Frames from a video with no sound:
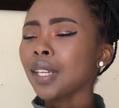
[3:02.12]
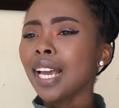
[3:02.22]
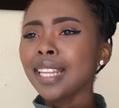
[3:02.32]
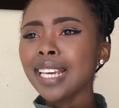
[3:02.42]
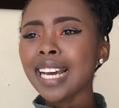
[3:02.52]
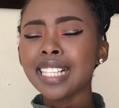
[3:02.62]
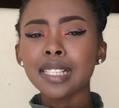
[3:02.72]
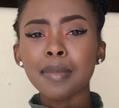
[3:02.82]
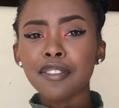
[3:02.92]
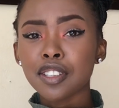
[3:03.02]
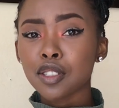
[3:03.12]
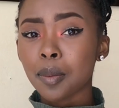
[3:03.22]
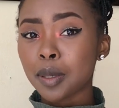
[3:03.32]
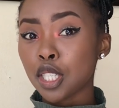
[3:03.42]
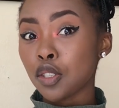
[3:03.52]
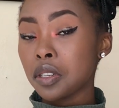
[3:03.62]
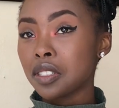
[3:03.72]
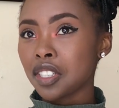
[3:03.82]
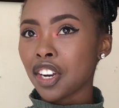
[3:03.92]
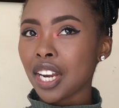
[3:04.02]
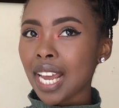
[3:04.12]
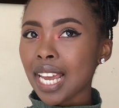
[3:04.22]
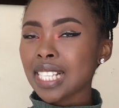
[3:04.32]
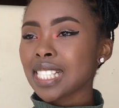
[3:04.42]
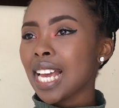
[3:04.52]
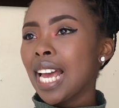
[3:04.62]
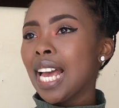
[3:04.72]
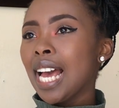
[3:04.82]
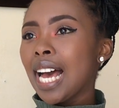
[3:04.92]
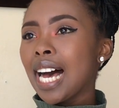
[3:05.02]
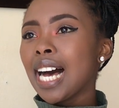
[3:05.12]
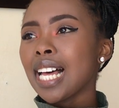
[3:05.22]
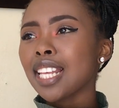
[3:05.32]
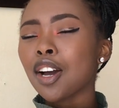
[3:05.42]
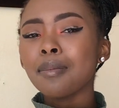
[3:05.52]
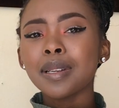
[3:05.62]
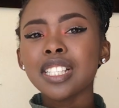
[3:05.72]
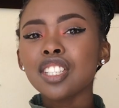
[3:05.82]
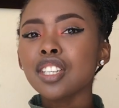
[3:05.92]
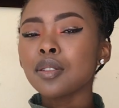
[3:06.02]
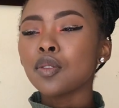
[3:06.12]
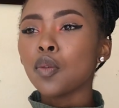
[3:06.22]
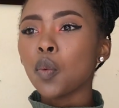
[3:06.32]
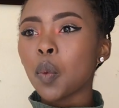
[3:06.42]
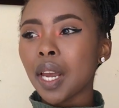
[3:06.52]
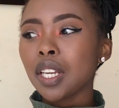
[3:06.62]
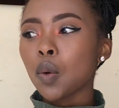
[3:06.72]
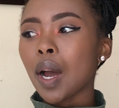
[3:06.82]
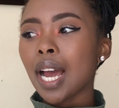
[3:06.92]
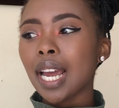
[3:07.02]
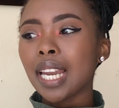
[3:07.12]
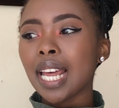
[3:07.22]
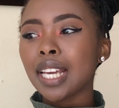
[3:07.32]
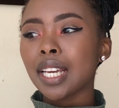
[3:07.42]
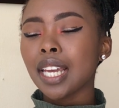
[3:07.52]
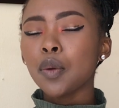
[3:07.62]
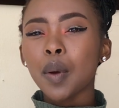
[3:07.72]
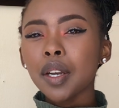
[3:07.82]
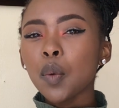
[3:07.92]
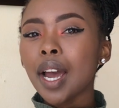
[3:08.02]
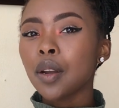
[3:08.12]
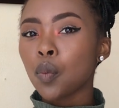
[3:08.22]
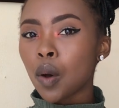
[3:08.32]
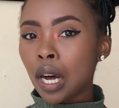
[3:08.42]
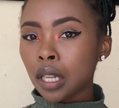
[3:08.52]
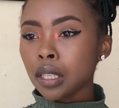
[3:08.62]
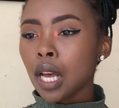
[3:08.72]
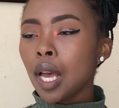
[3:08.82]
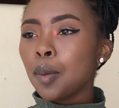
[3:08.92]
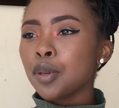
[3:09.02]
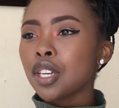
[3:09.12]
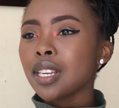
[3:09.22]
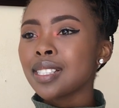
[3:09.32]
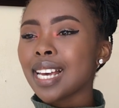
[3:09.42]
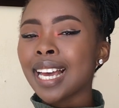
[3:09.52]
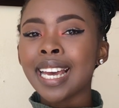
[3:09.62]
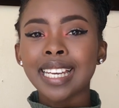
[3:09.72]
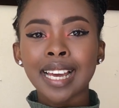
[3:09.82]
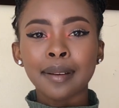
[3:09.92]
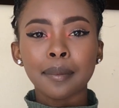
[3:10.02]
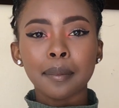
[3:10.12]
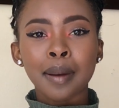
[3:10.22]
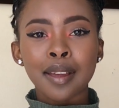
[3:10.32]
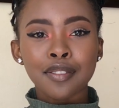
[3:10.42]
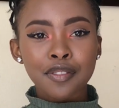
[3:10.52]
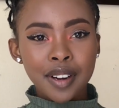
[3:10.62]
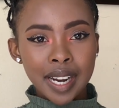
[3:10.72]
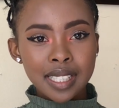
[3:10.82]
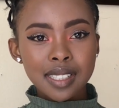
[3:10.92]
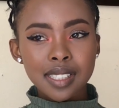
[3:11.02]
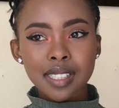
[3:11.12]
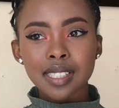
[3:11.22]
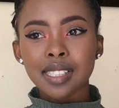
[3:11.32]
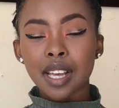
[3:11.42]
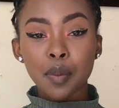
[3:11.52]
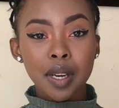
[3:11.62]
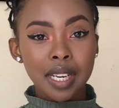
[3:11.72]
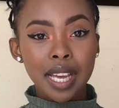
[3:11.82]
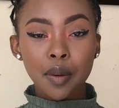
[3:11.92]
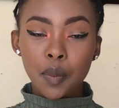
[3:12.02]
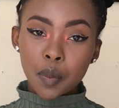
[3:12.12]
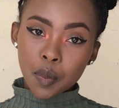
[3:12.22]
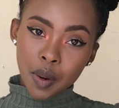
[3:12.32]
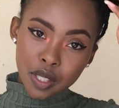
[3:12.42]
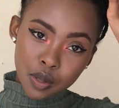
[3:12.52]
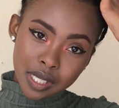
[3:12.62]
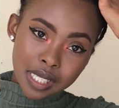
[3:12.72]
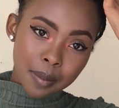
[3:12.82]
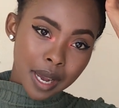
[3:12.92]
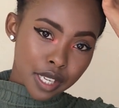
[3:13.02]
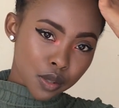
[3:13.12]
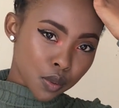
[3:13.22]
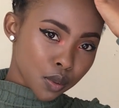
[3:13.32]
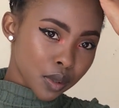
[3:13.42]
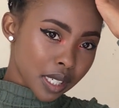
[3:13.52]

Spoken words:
And then I did my first competition. I was in grade 8. The competition went quite well, because I had like my friends that were like went to the same high school.